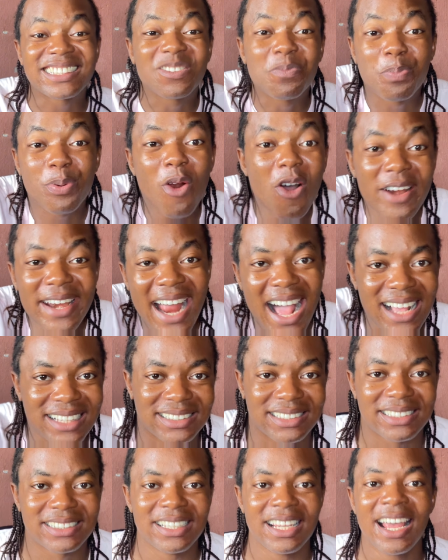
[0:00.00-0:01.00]

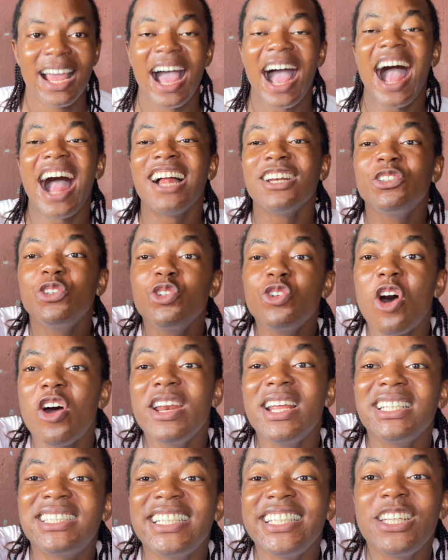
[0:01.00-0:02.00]
brothers, and you know
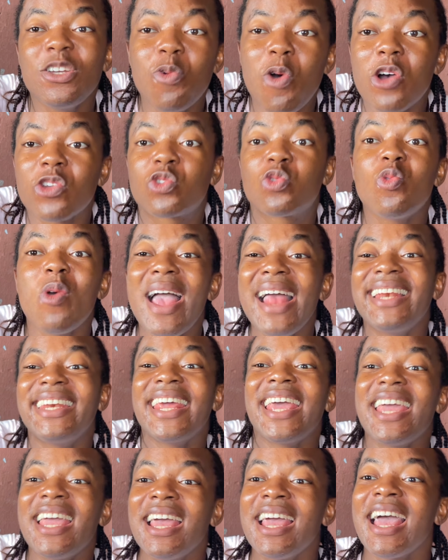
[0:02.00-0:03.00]
they see the ones where
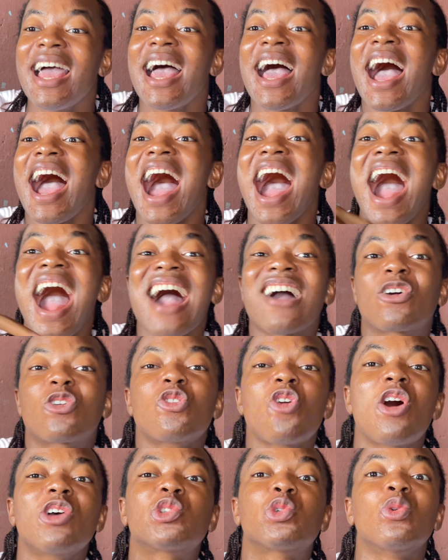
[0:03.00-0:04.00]
they are
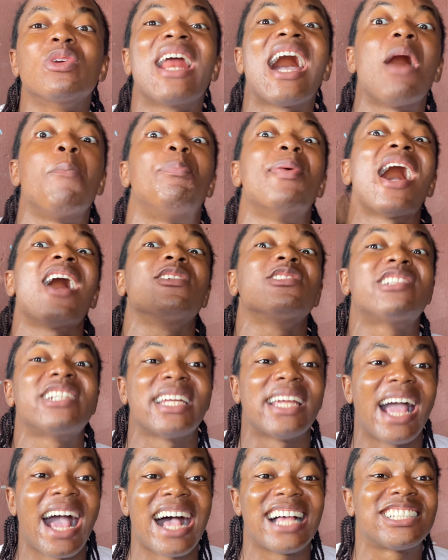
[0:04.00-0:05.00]
across on our
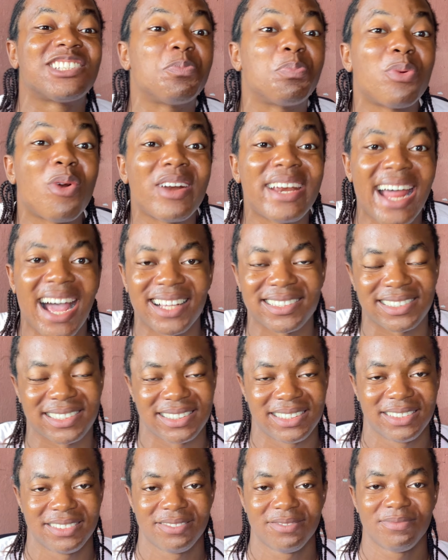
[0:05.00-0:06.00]
boundary as
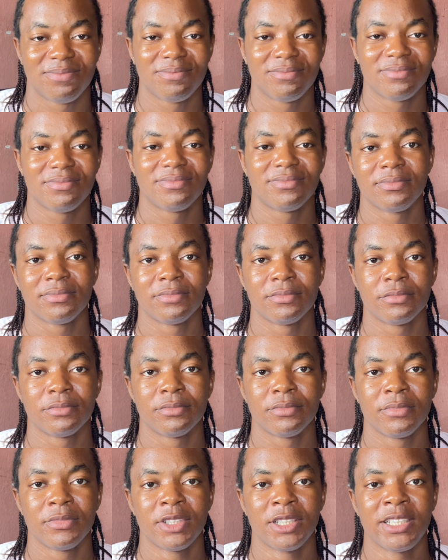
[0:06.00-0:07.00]
brothers.
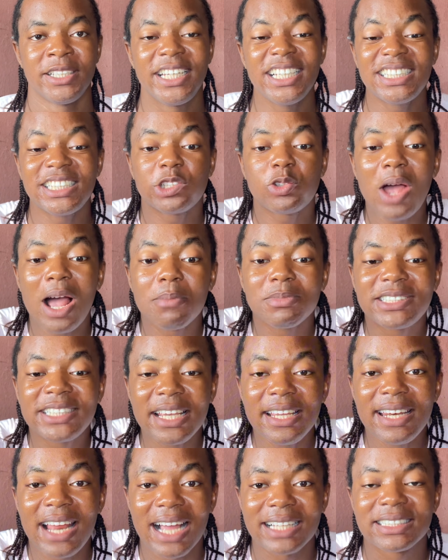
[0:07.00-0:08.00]
This is why I'm
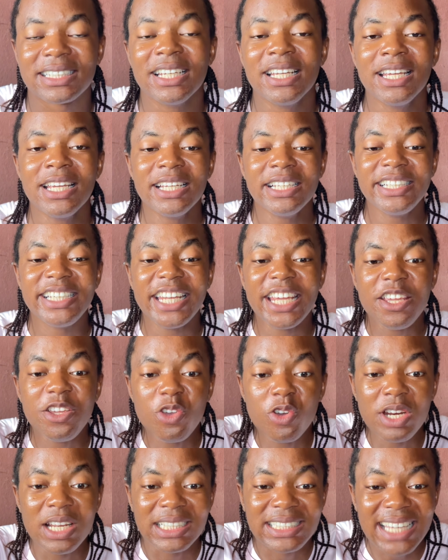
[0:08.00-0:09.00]
saying that the
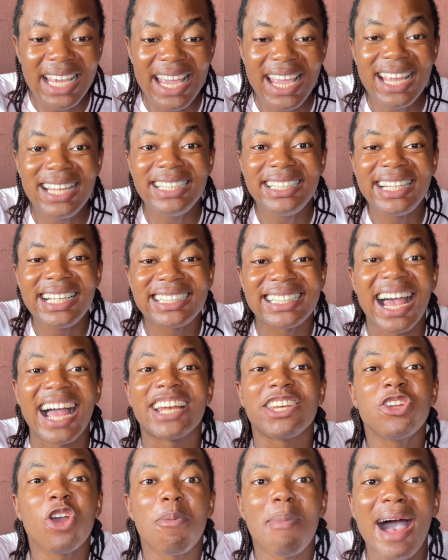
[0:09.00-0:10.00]
unity in this
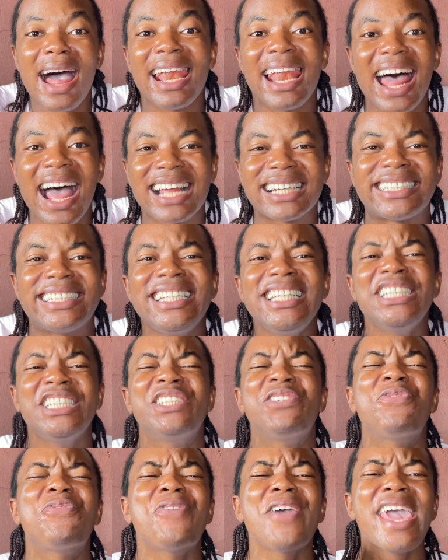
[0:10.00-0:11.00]
Anioma land
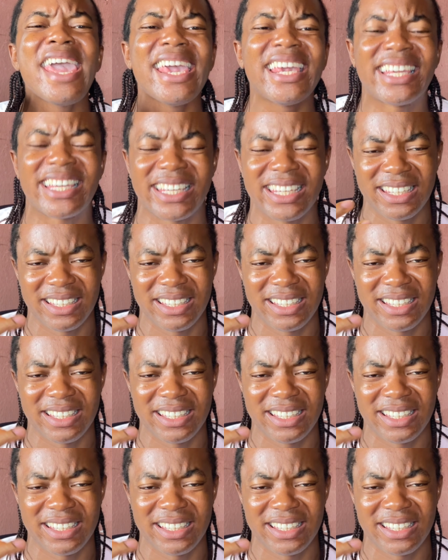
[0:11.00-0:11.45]
is fake.